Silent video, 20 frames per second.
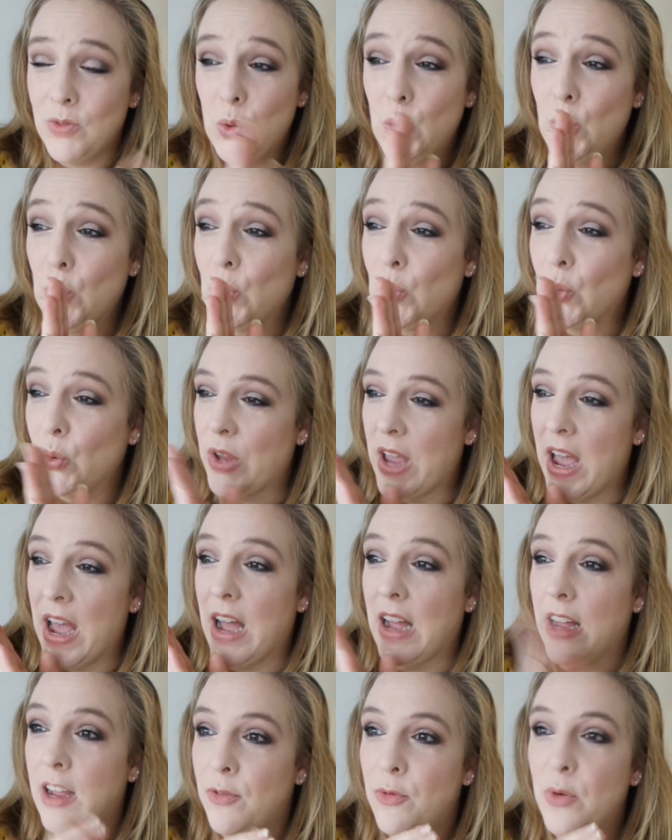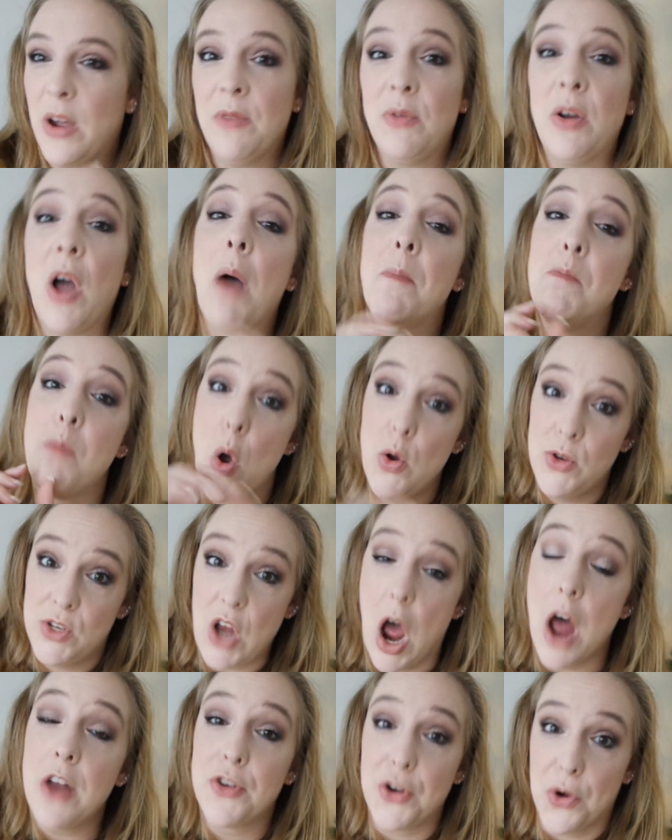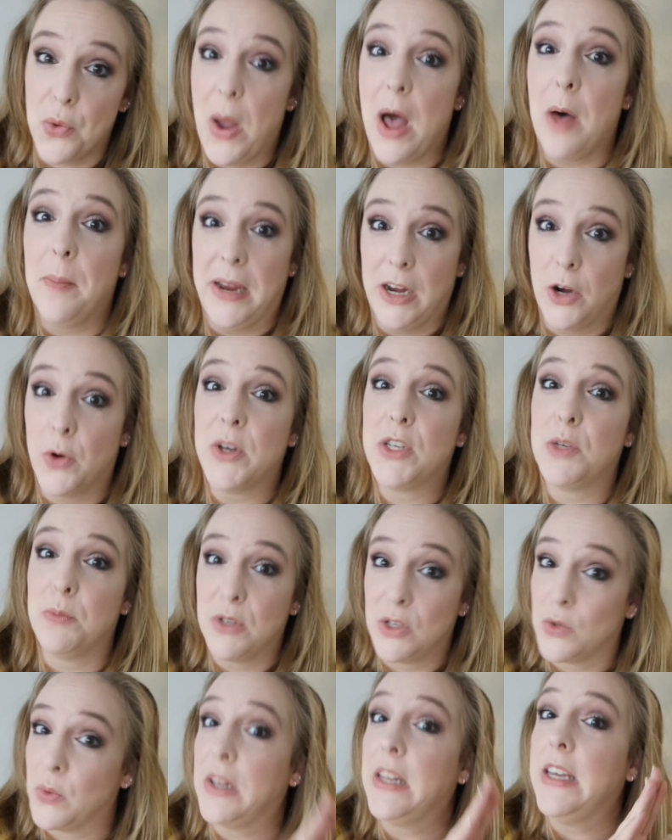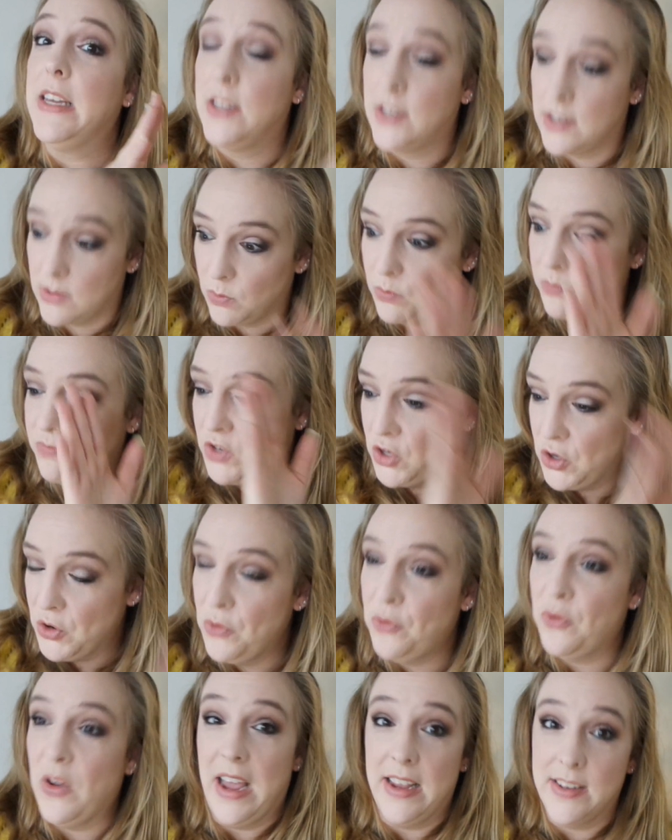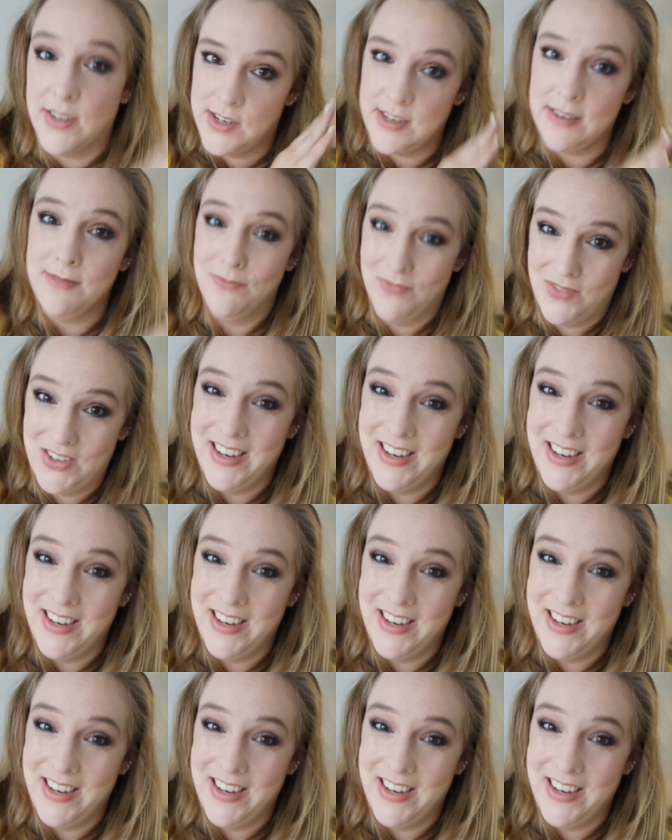ooh, yeah, most underwhelming Christmas release. Too Faced.